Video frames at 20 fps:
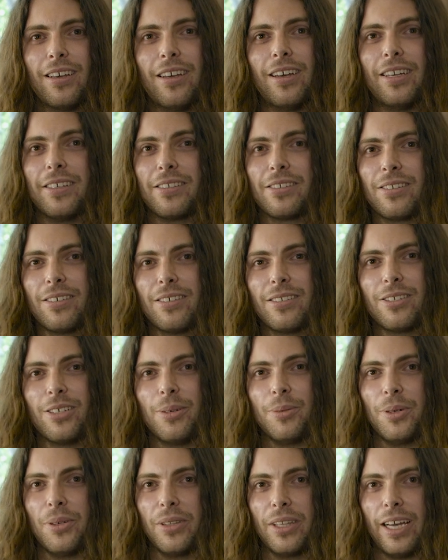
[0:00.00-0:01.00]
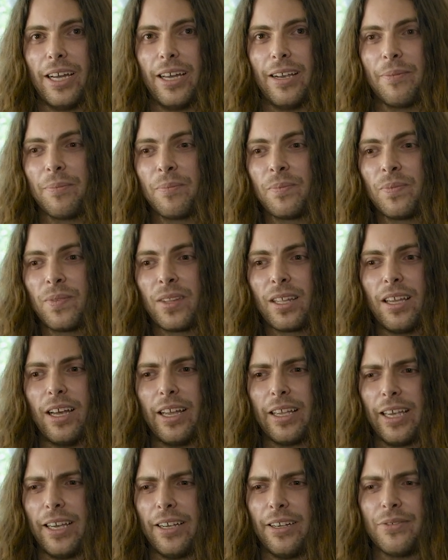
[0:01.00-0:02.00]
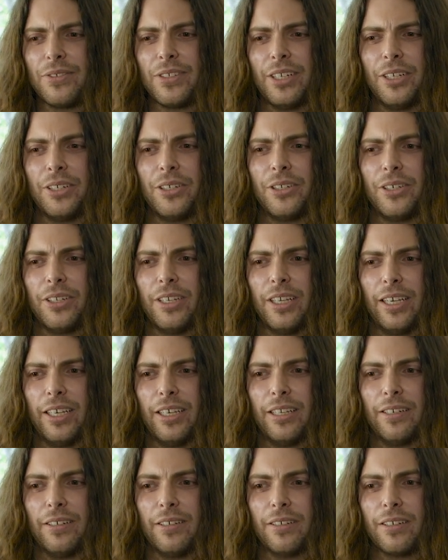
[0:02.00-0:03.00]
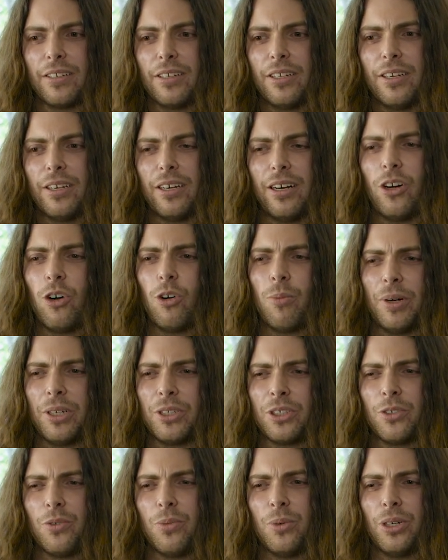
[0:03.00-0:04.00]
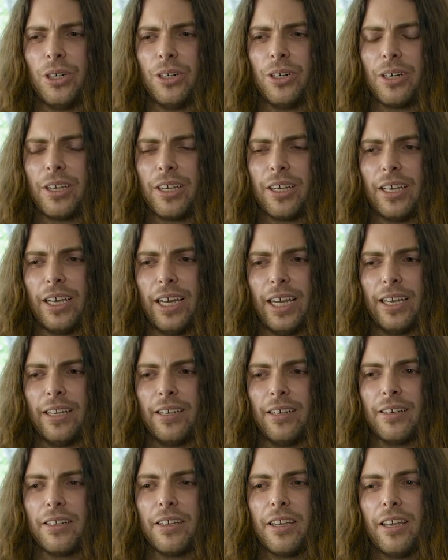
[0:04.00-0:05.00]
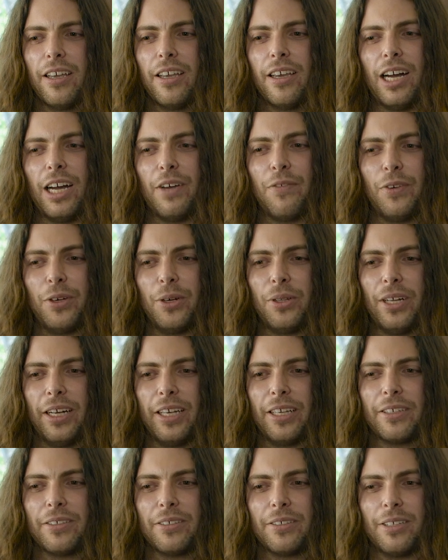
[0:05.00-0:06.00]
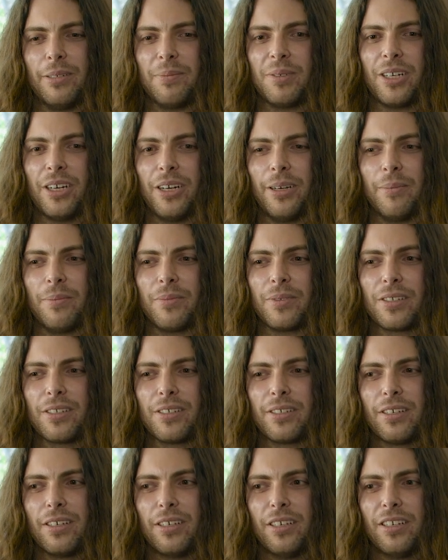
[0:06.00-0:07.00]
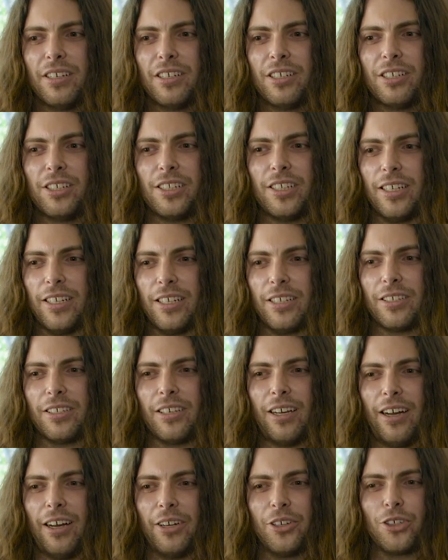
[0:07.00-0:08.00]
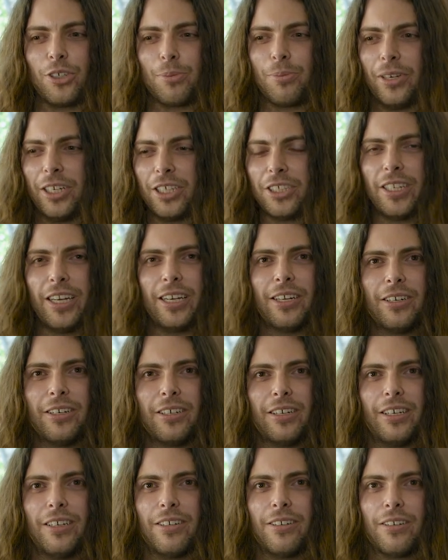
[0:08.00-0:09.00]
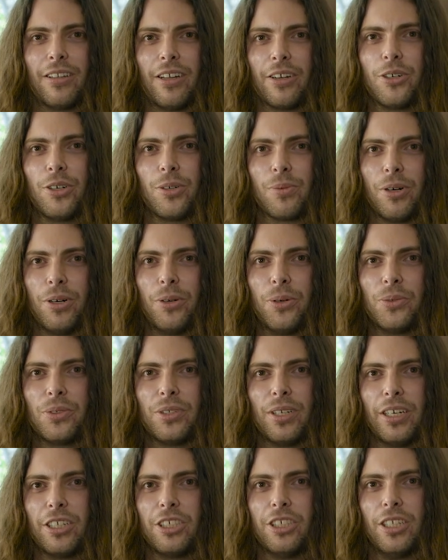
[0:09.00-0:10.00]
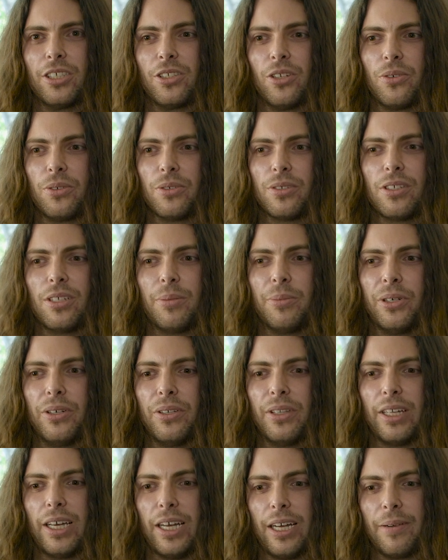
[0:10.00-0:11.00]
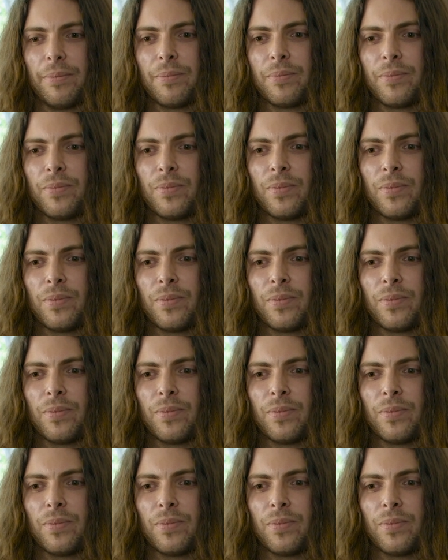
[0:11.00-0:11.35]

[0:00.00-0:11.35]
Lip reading: is someone that, again, I've seen her in a whole bunch of work, and I feel like sometimes she's underappreciated in like her roles. Like, she's not someone that